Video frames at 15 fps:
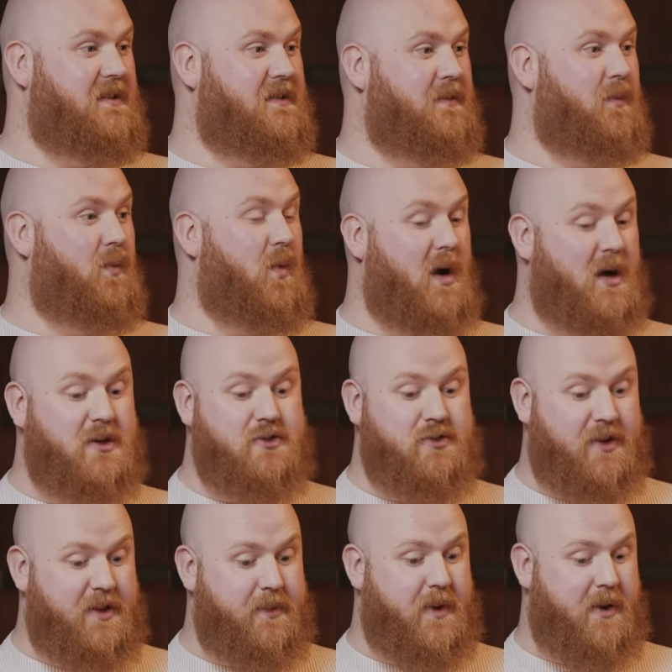Yeah. Works
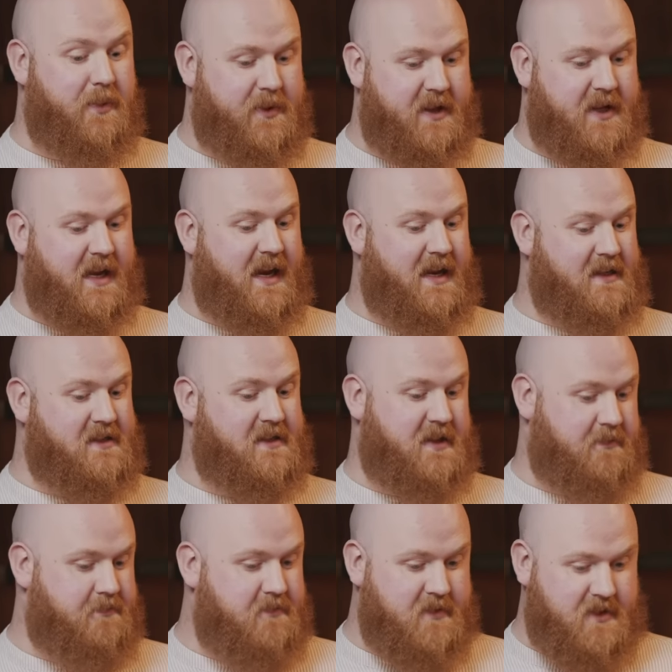really well with the cask,
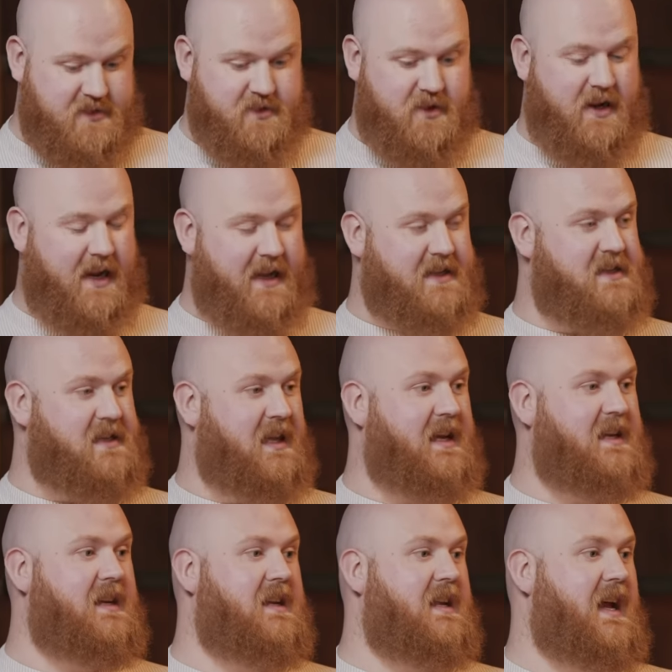the sort of hand
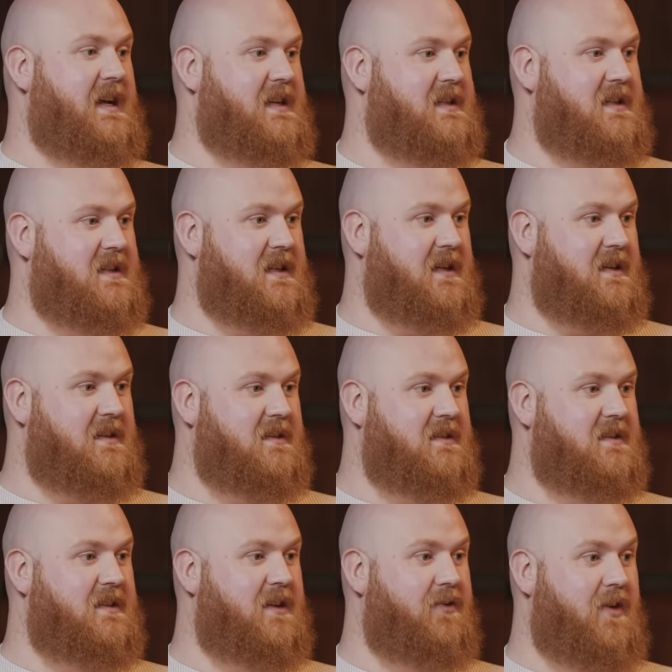selected casks that
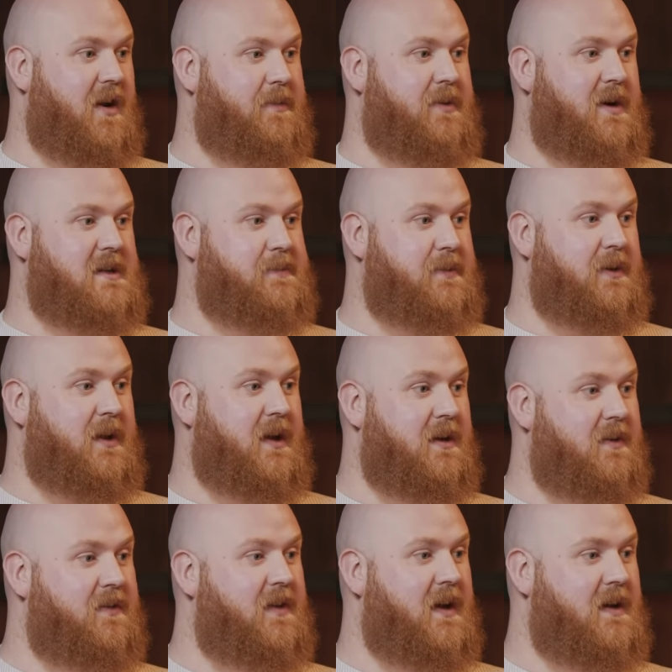Redbreast pull out
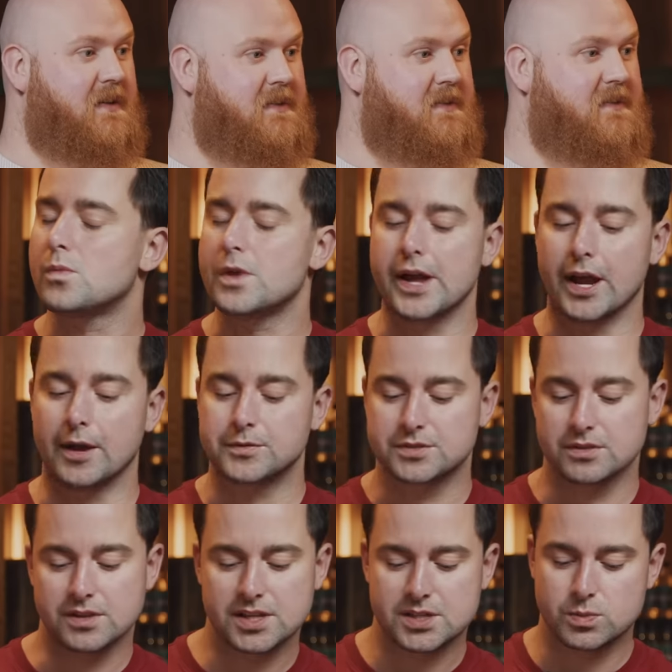of that. Yeah,
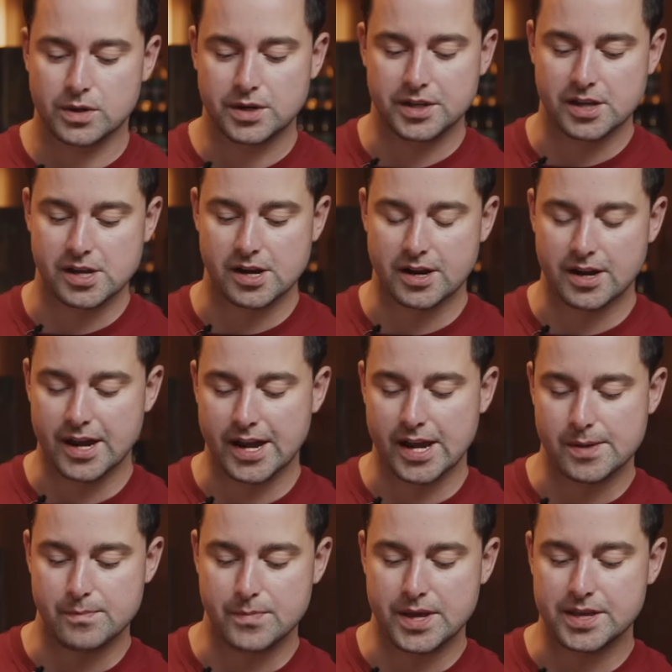so this one
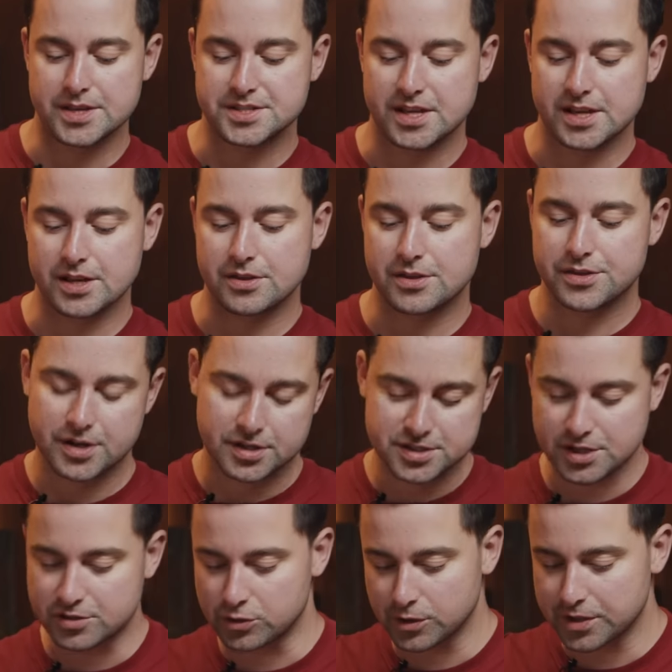here is a
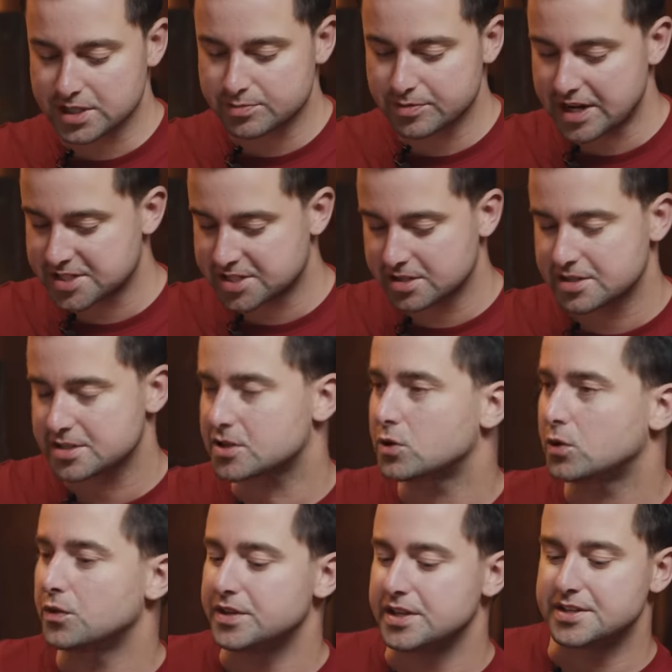30-year-old expression. It's
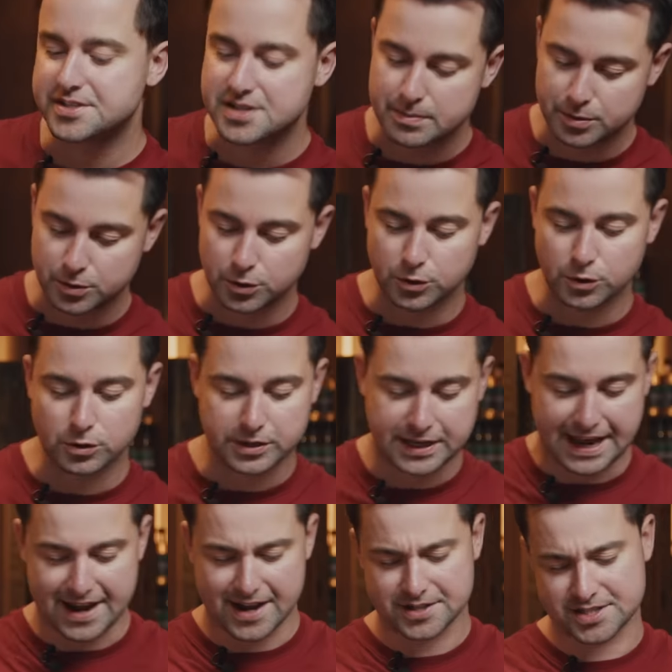called the double
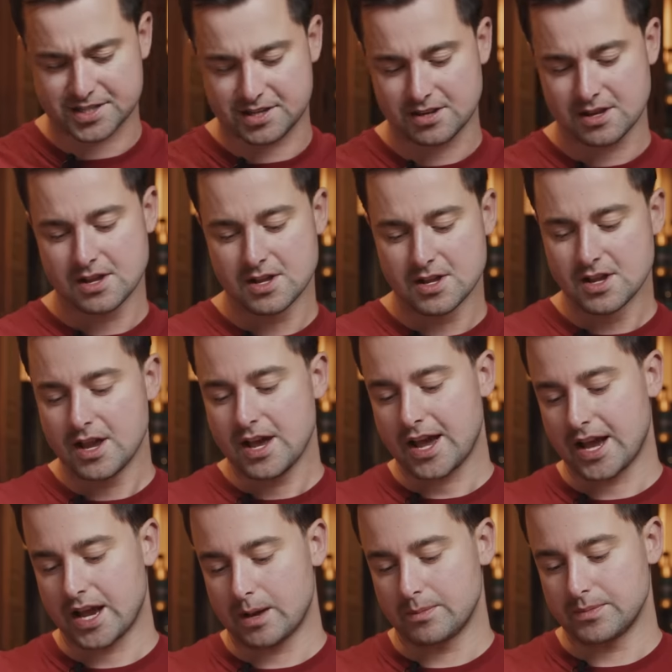cask.
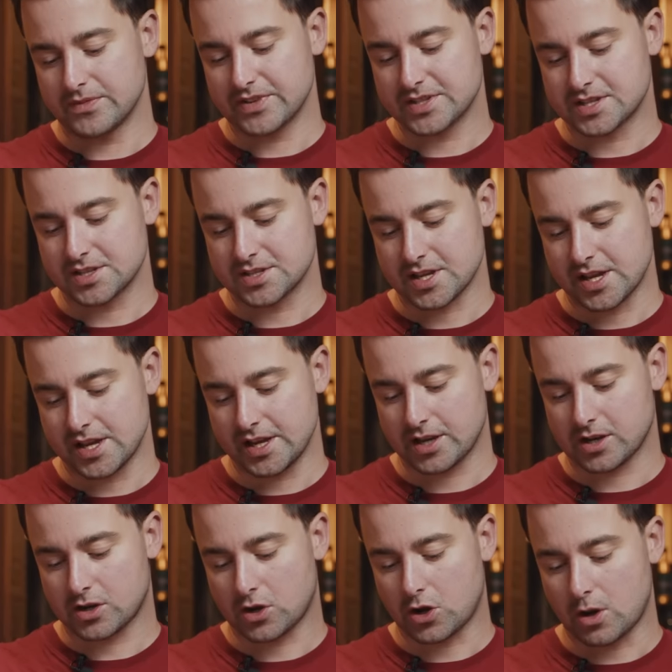This is
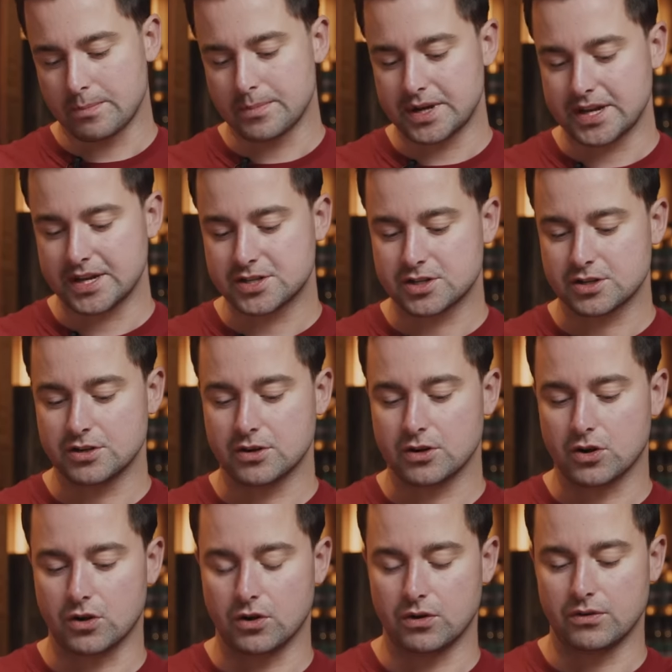a combination
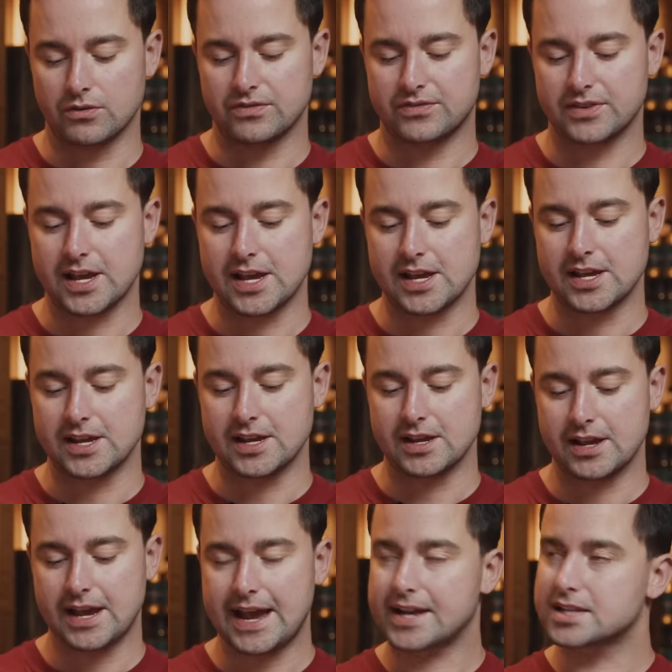of
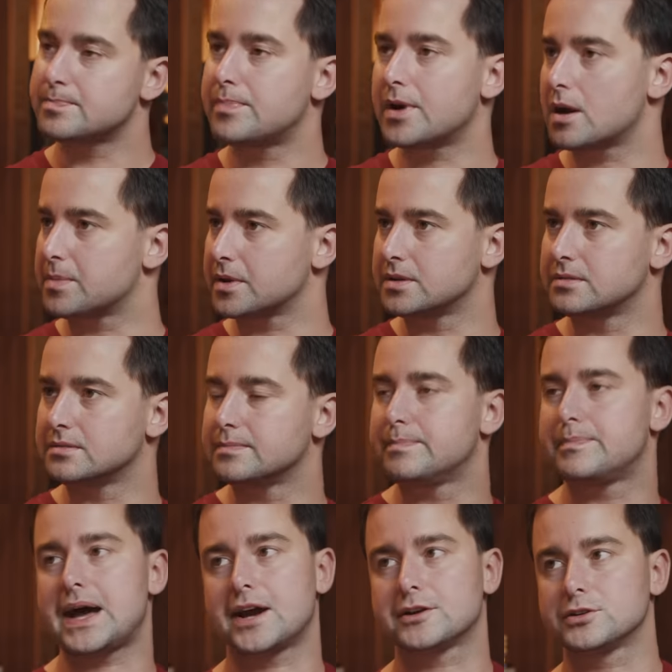a ex-bourbon
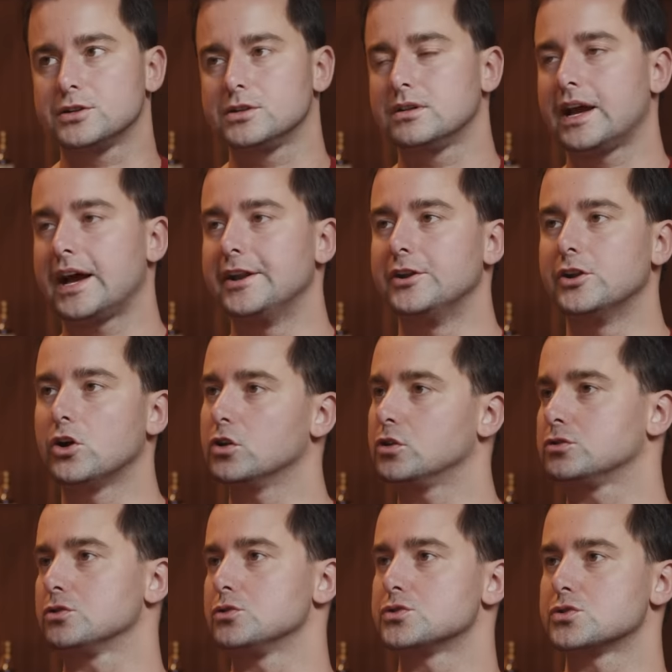barrel and an
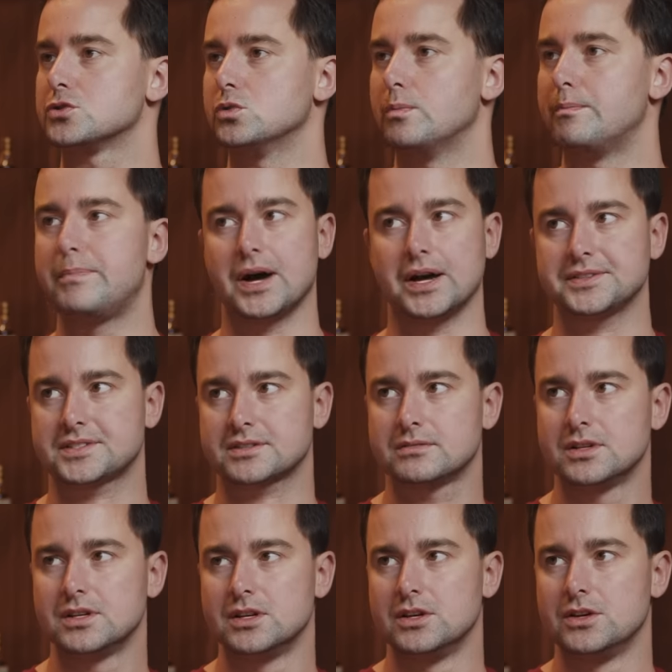Oloroso butt.
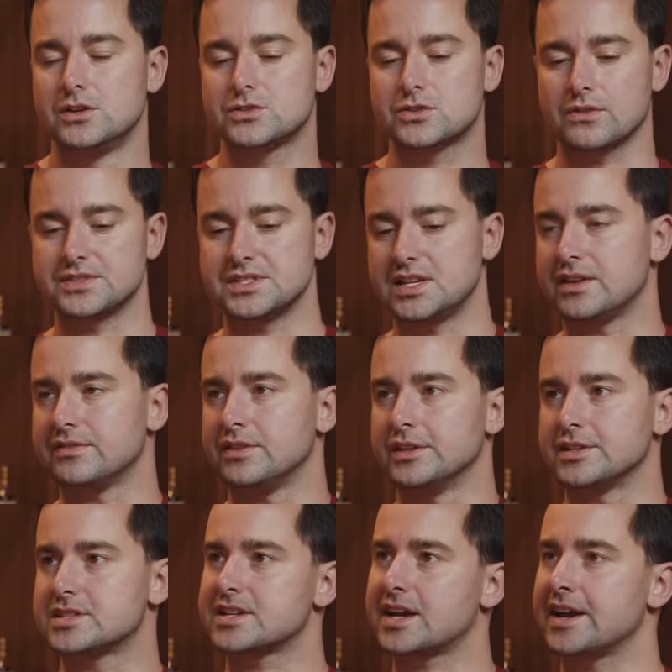So obviously given
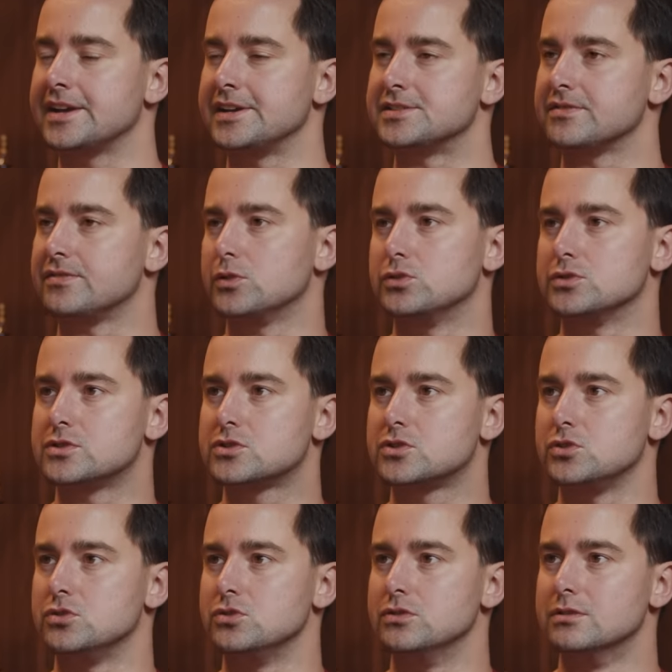the size of those
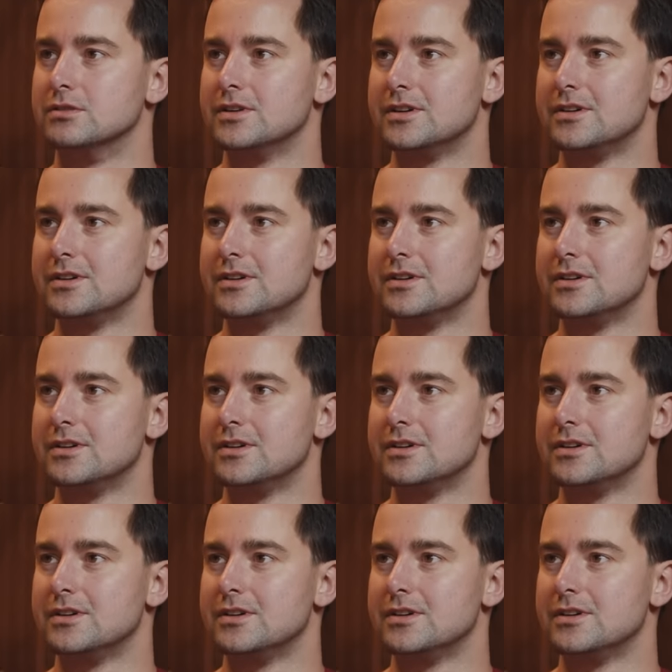two